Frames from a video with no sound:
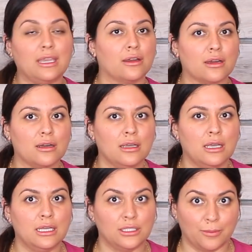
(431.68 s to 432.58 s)
here
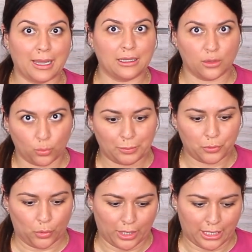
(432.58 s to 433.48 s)
to make the
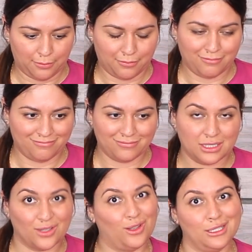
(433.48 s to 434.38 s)
whipped cream.
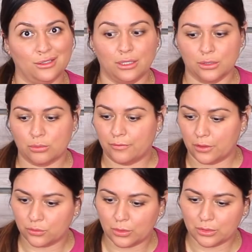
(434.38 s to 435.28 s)
So let's do this one
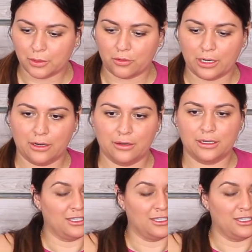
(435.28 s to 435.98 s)
first. Where's my crayon?